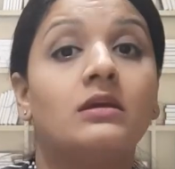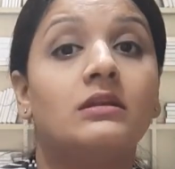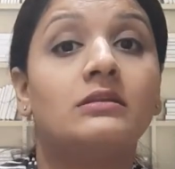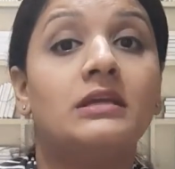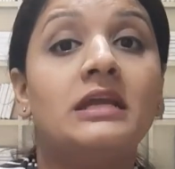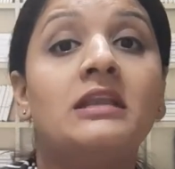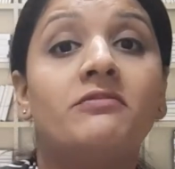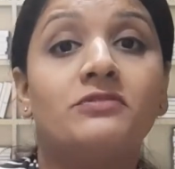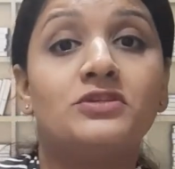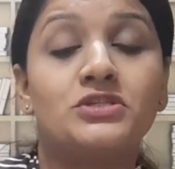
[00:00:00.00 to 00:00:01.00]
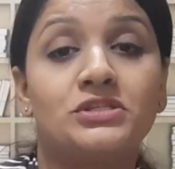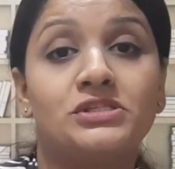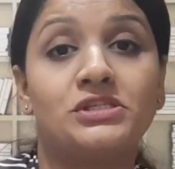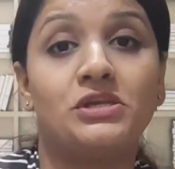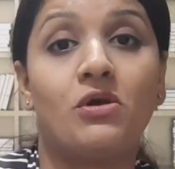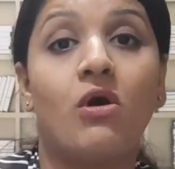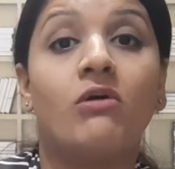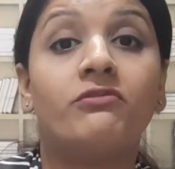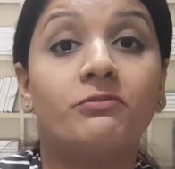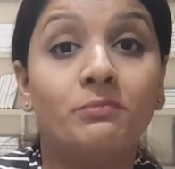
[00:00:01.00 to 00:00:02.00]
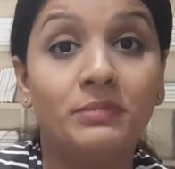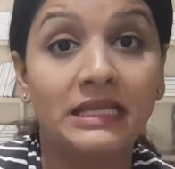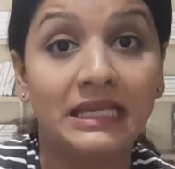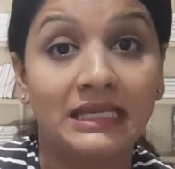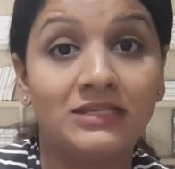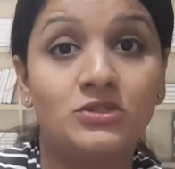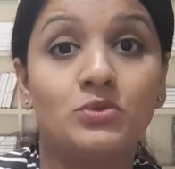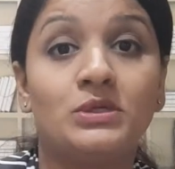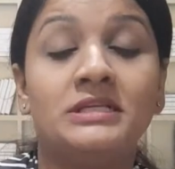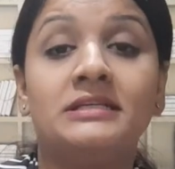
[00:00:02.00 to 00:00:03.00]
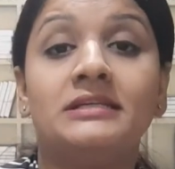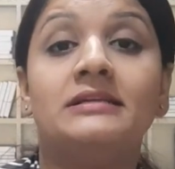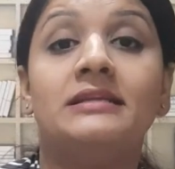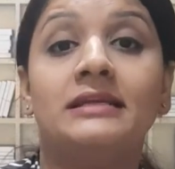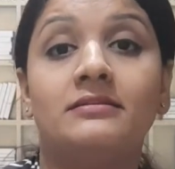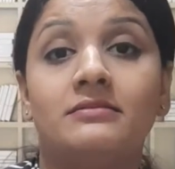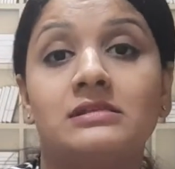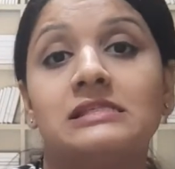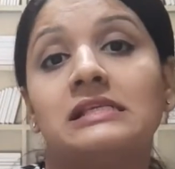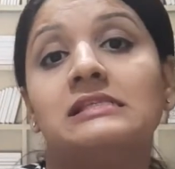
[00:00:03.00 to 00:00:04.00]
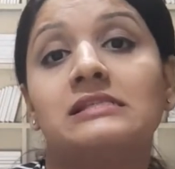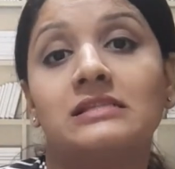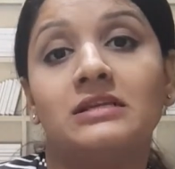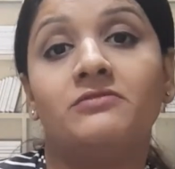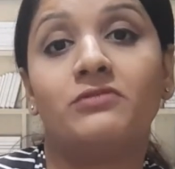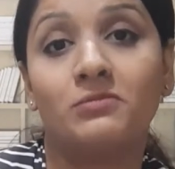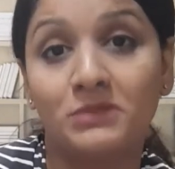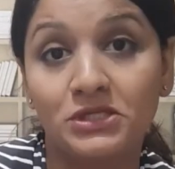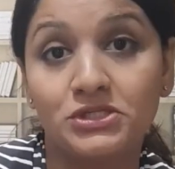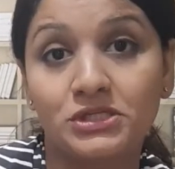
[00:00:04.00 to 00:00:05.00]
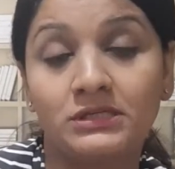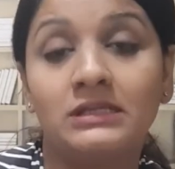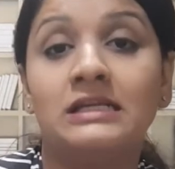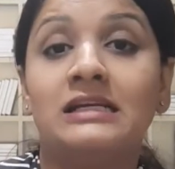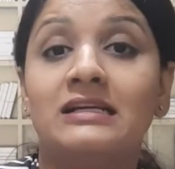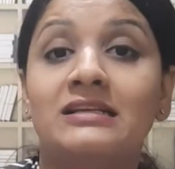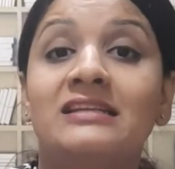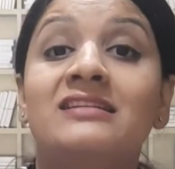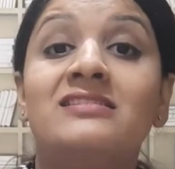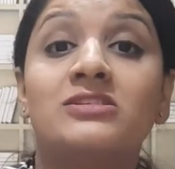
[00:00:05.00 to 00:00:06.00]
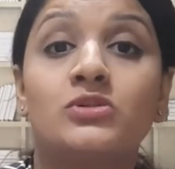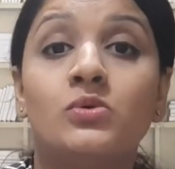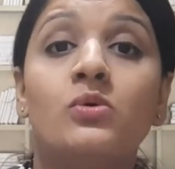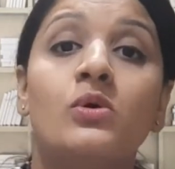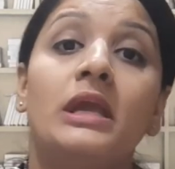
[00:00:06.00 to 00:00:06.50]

The inefficiency of brain to integrate the sensory information leads to